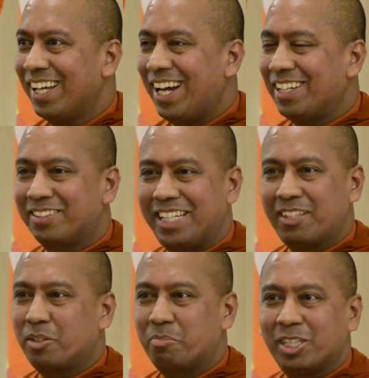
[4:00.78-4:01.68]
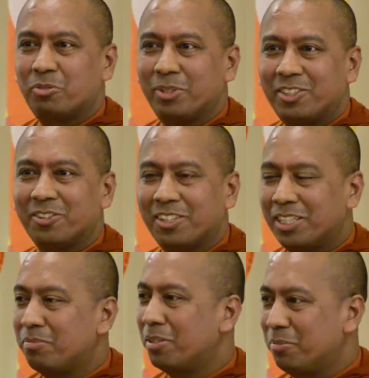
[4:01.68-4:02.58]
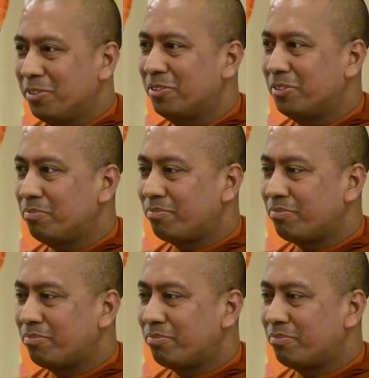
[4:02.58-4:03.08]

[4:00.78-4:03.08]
I said that's the best way to learn about Buddhism.